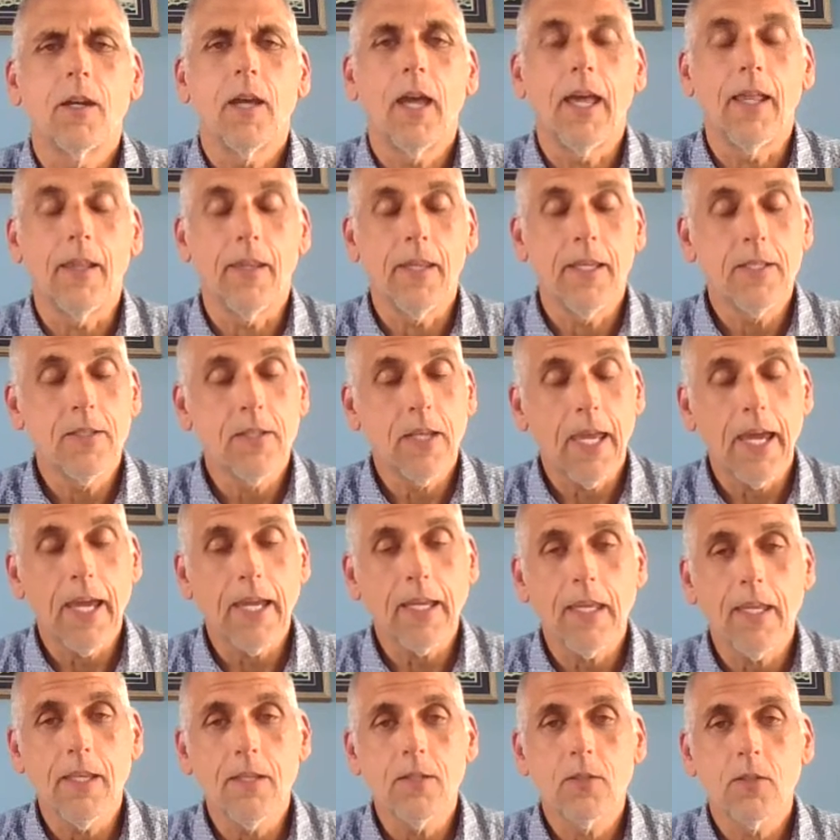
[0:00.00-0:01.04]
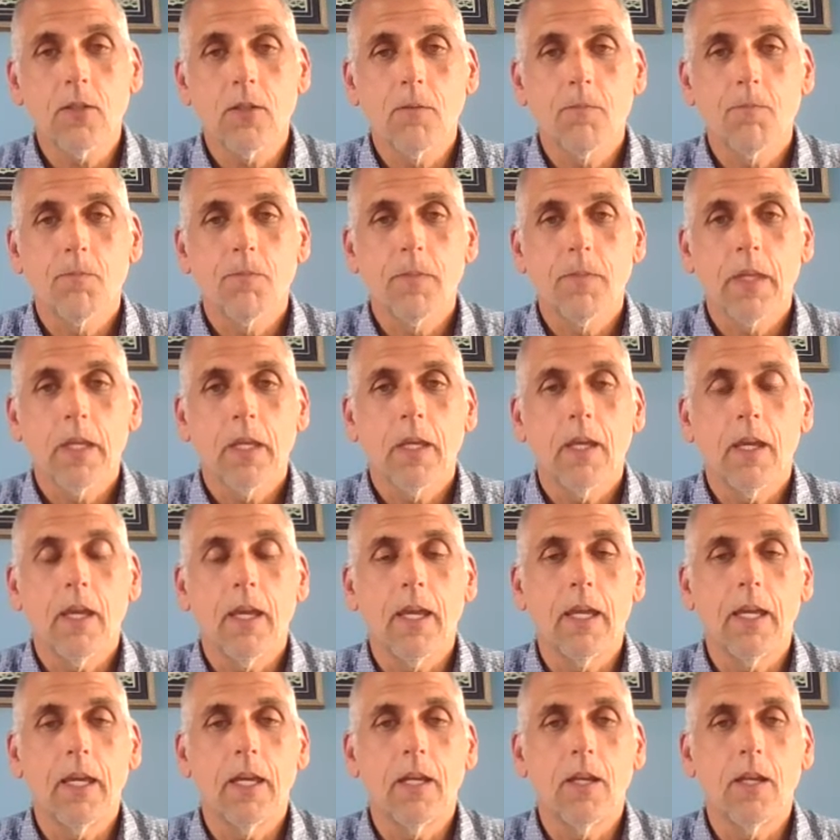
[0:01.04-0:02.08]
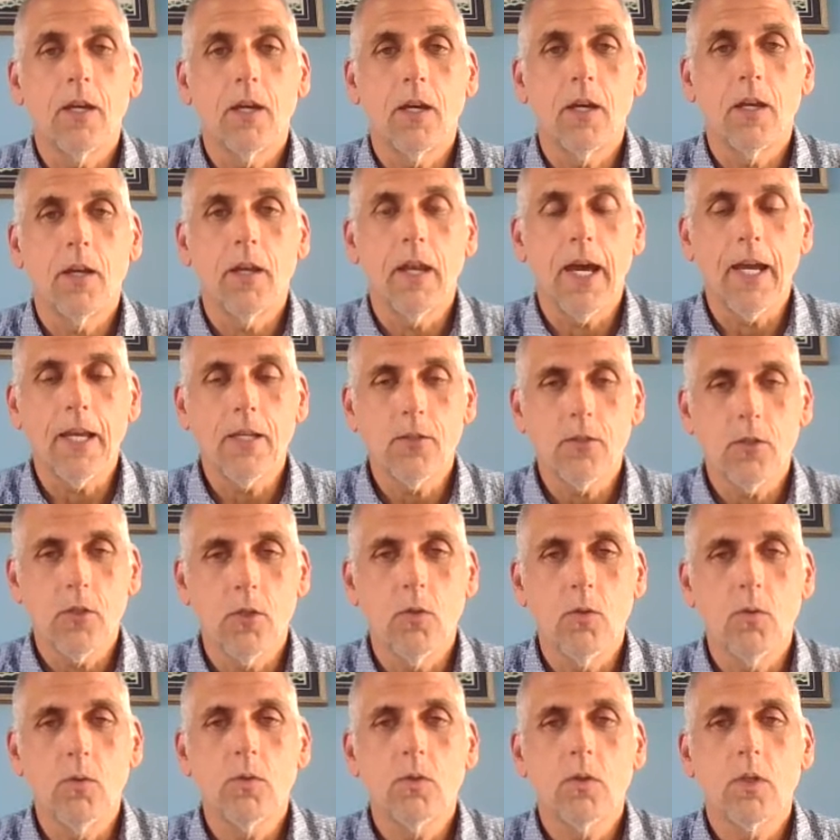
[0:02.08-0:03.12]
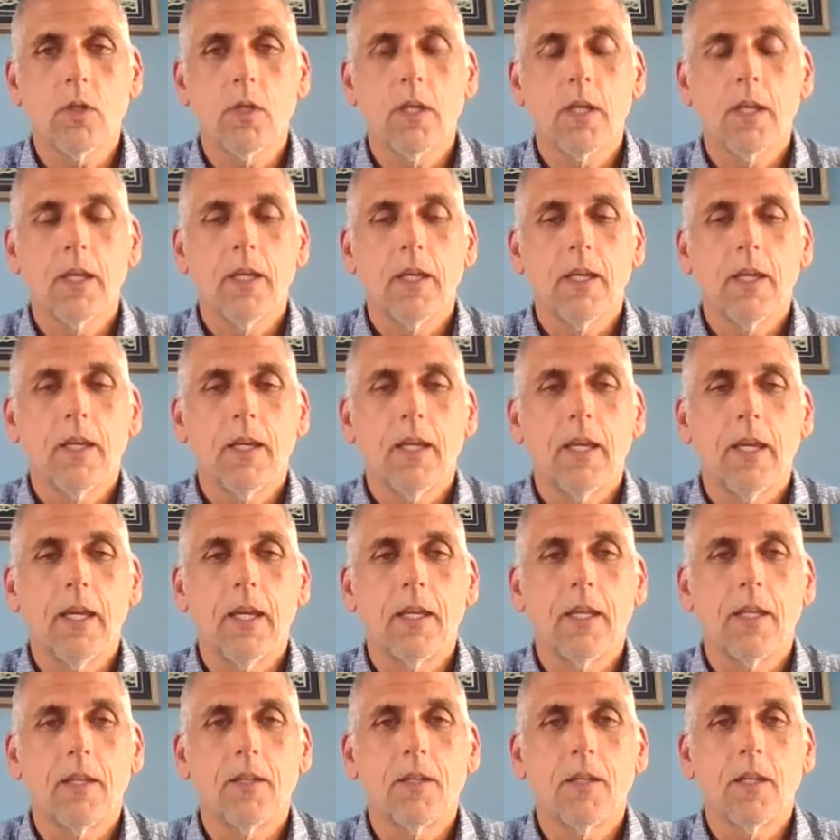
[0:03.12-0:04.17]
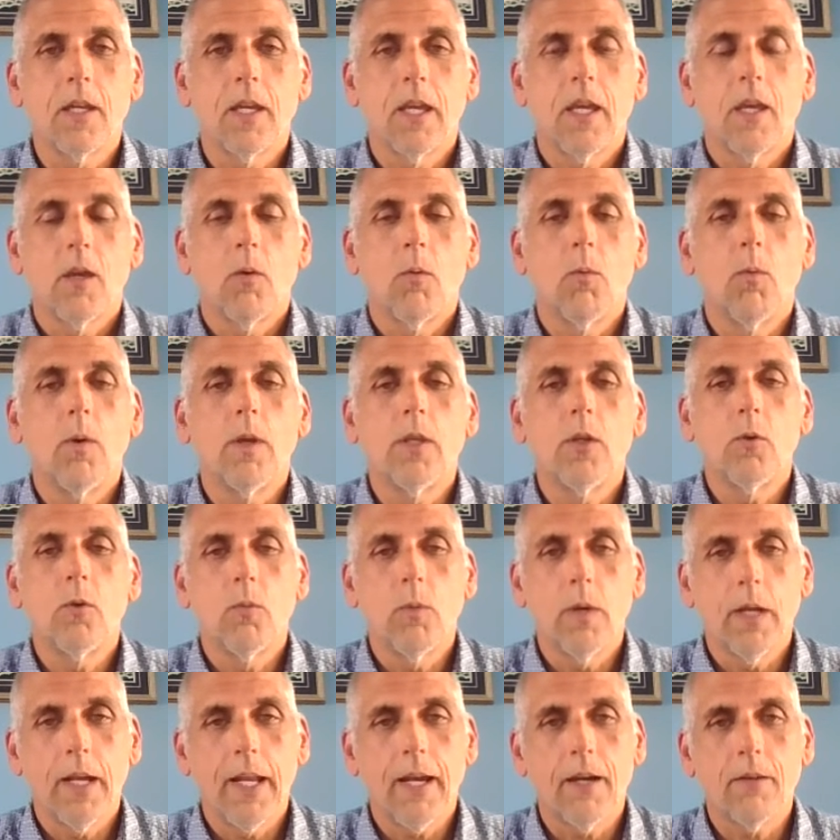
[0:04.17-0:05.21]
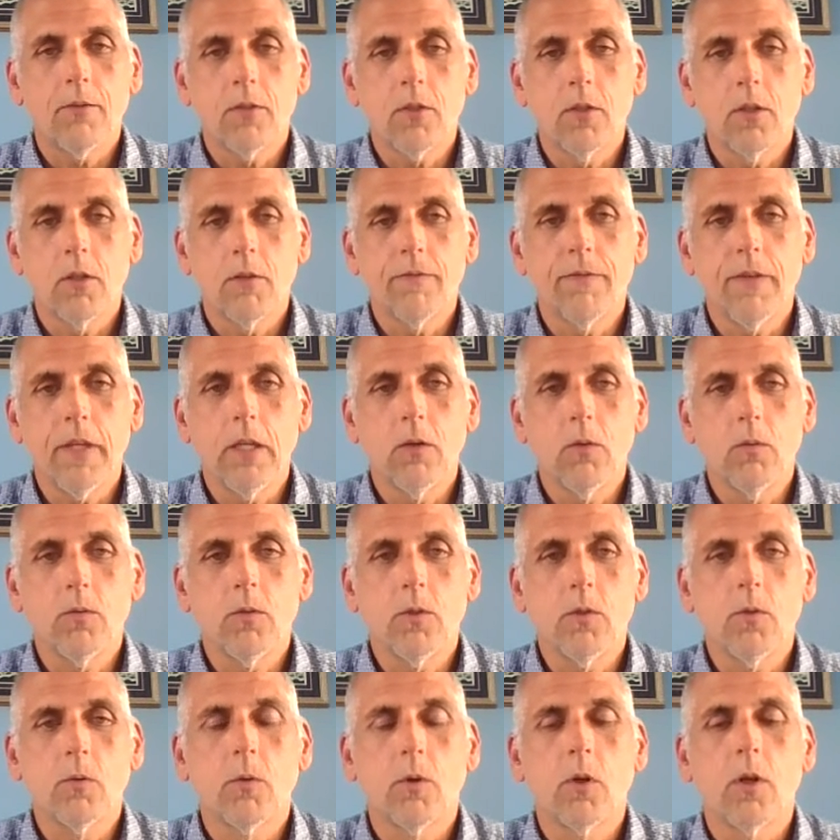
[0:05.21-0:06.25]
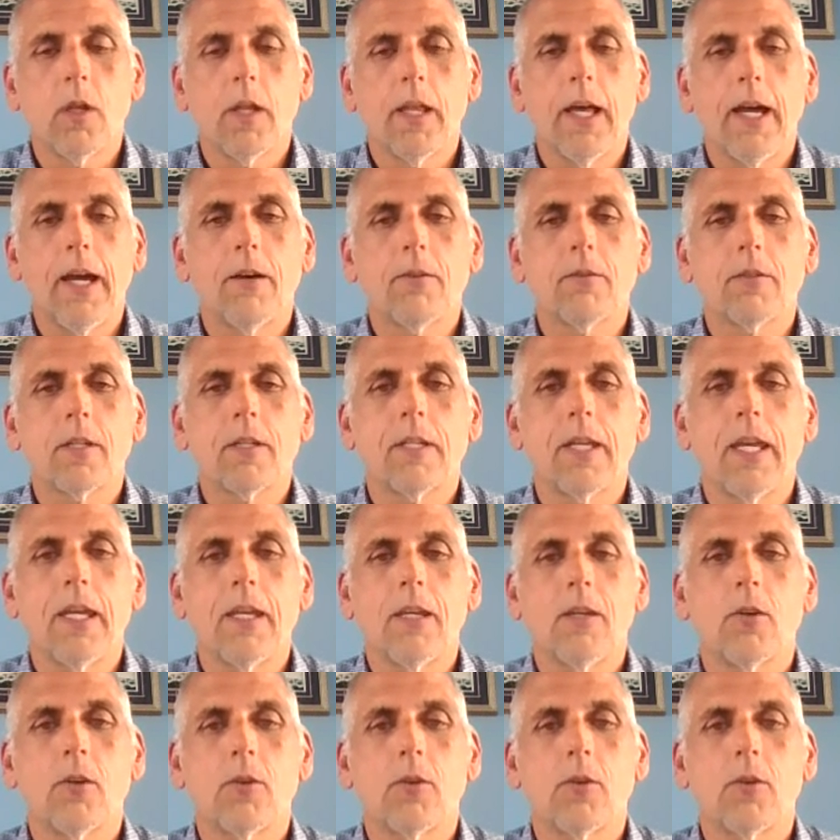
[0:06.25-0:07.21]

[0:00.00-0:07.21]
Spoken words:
at least khakis, and nice shoes. And when you went out into the field, you were allowed to take